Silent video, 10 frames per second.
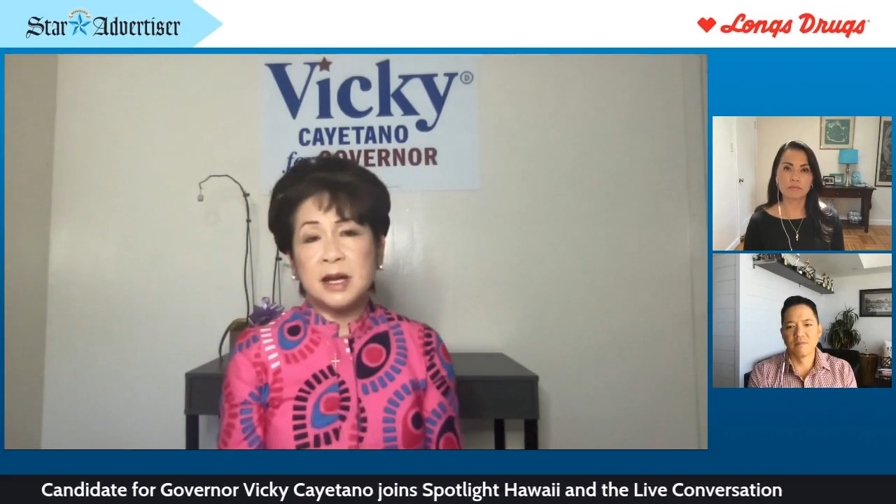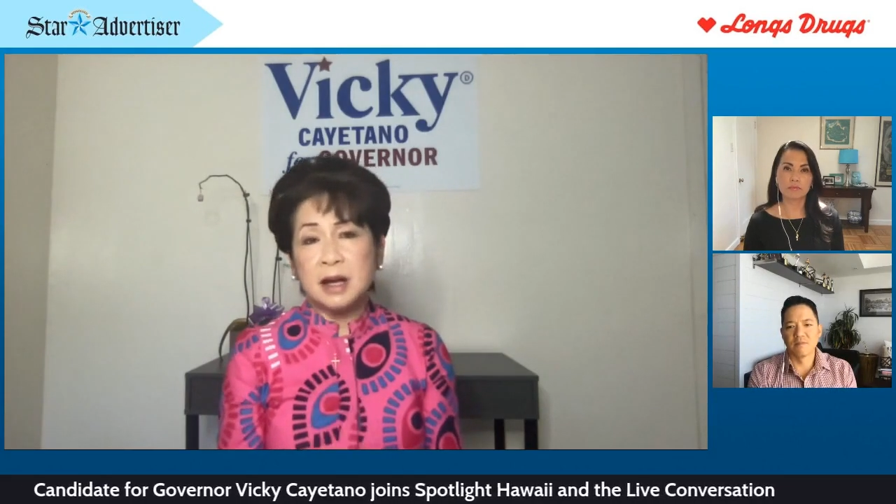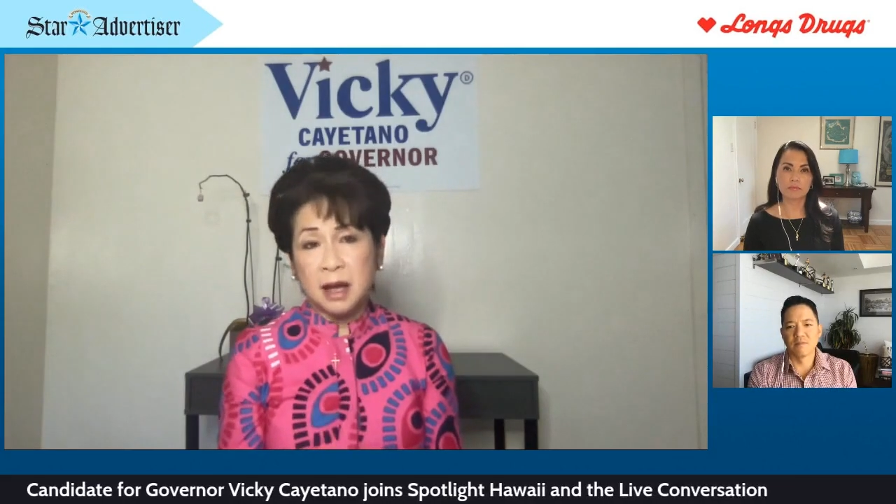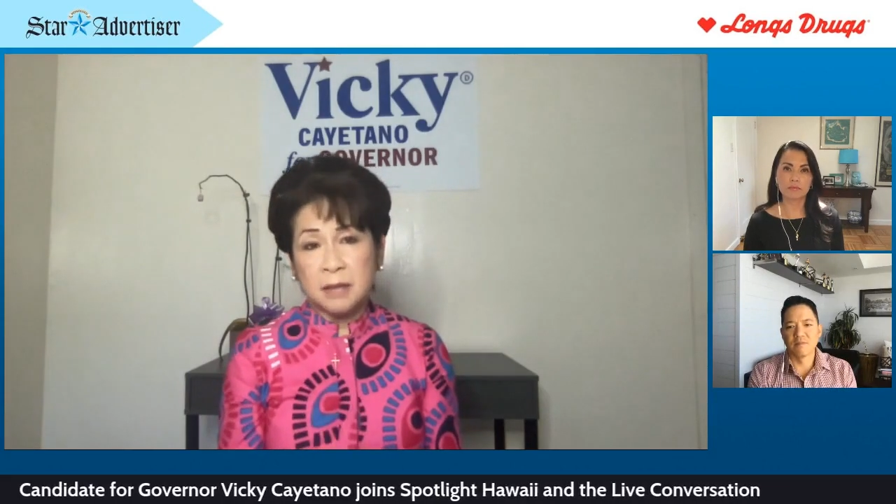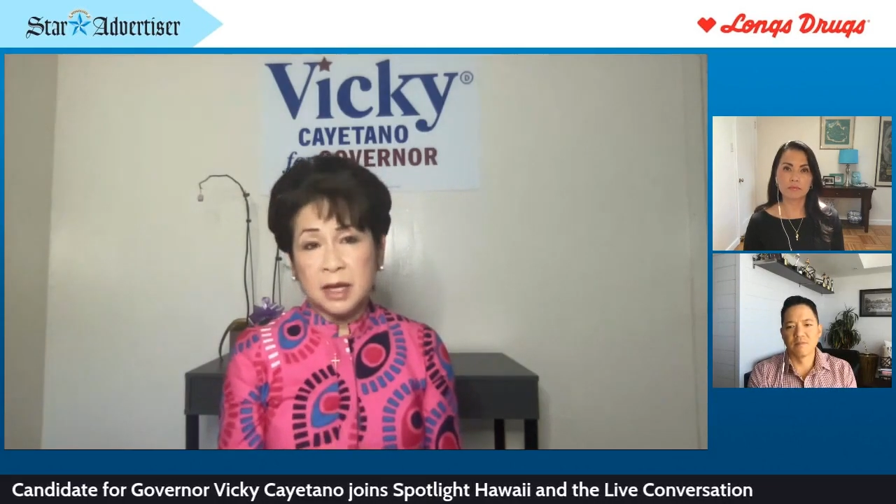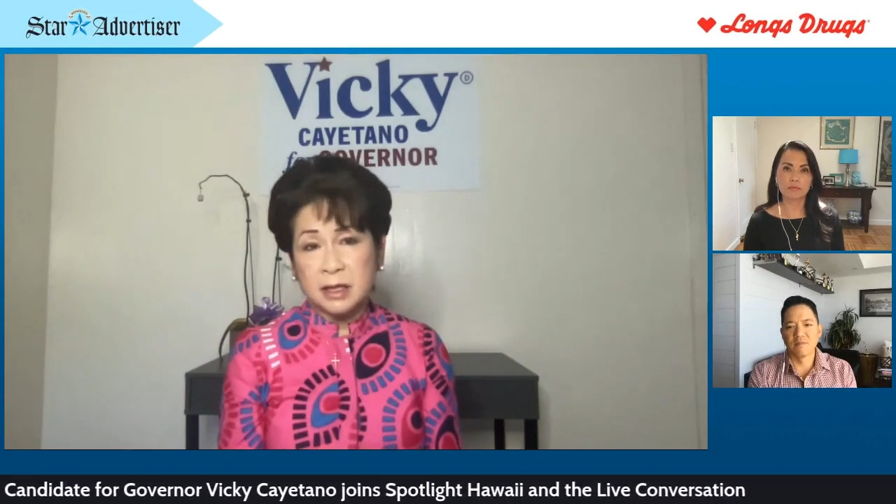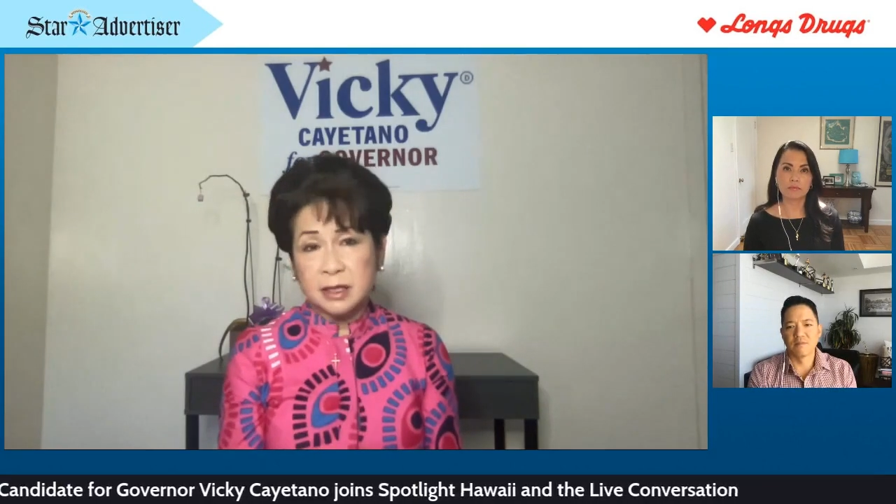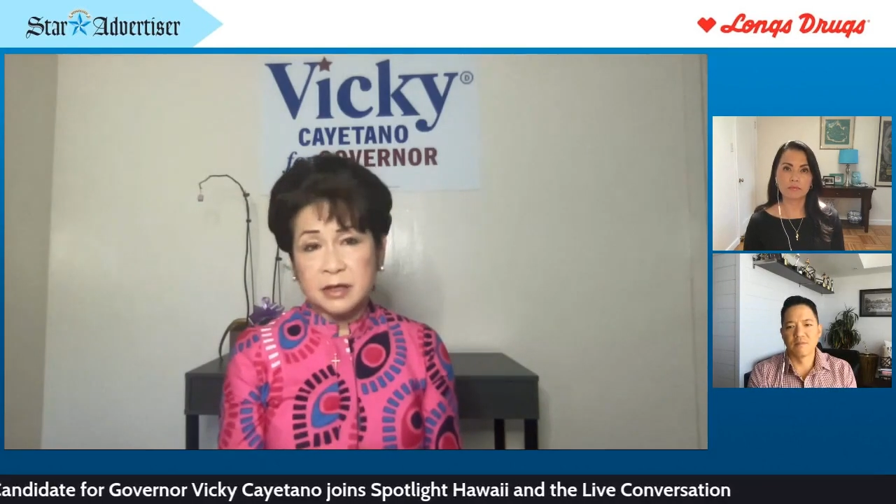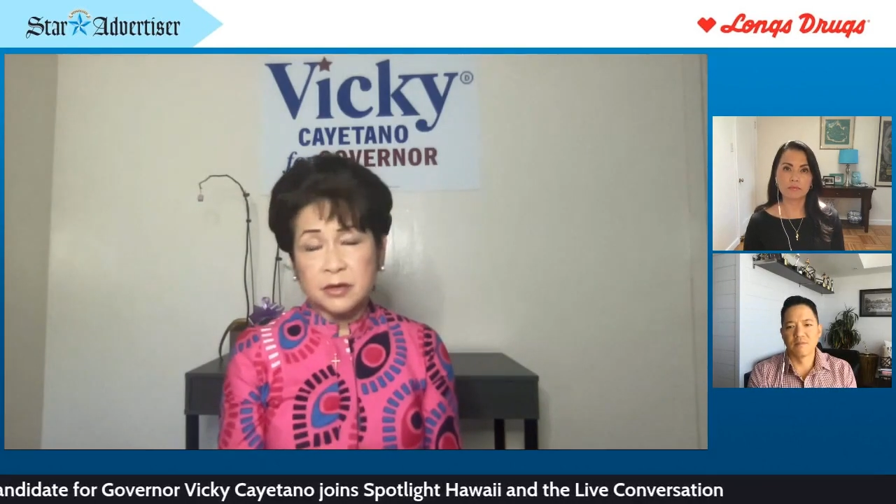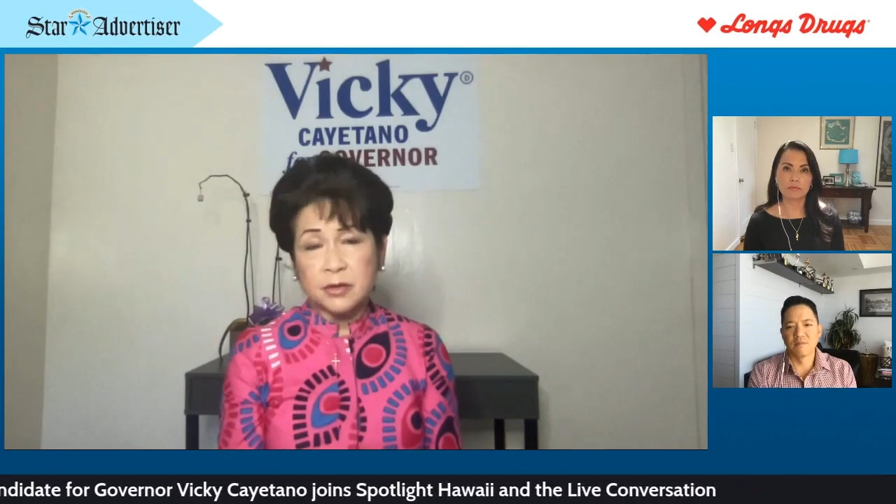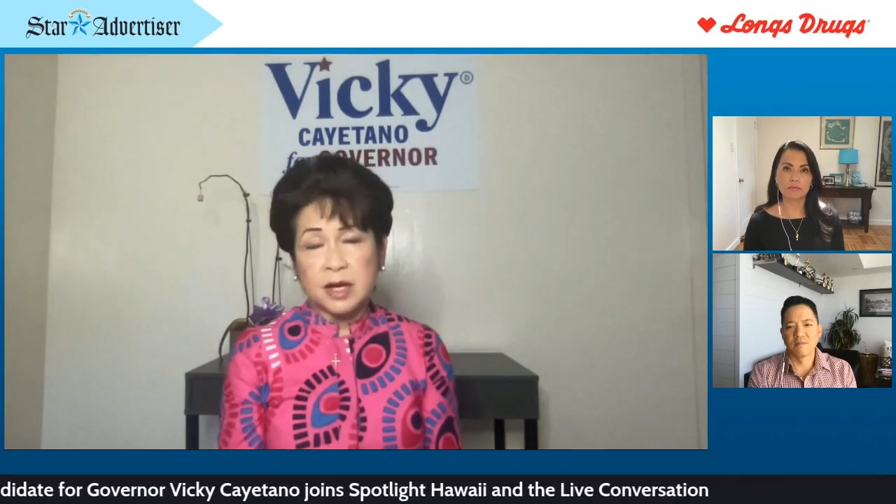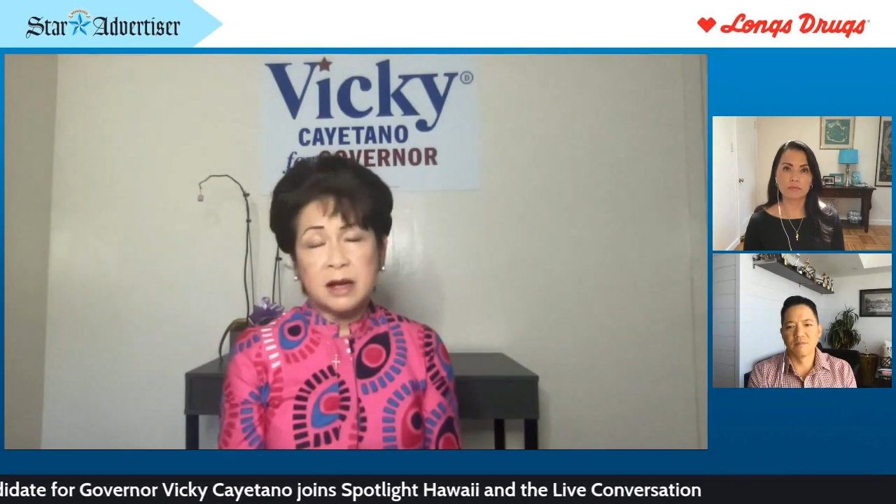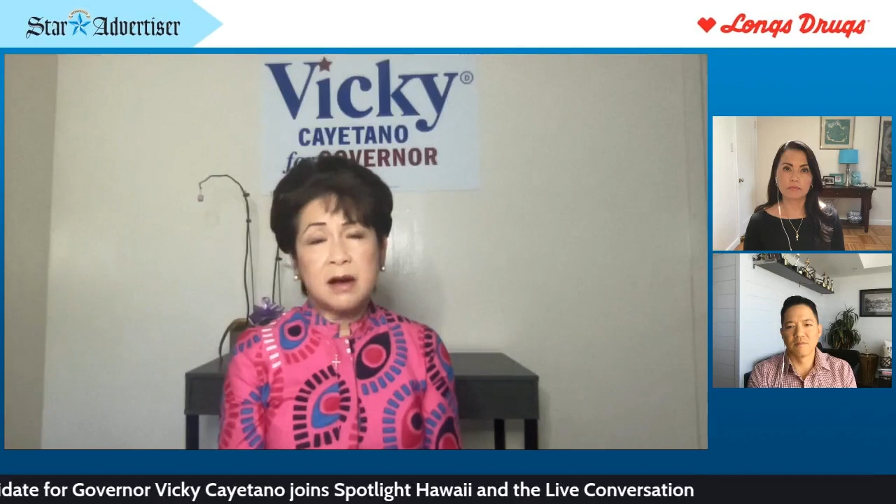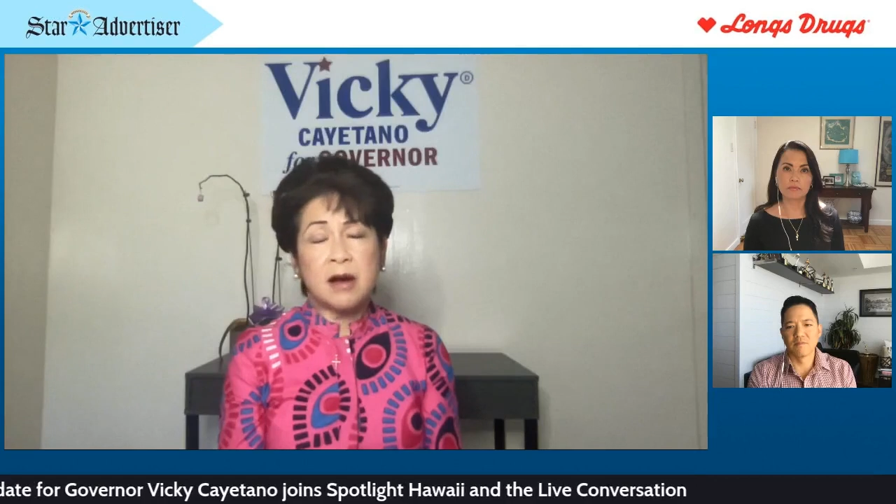and I may disagree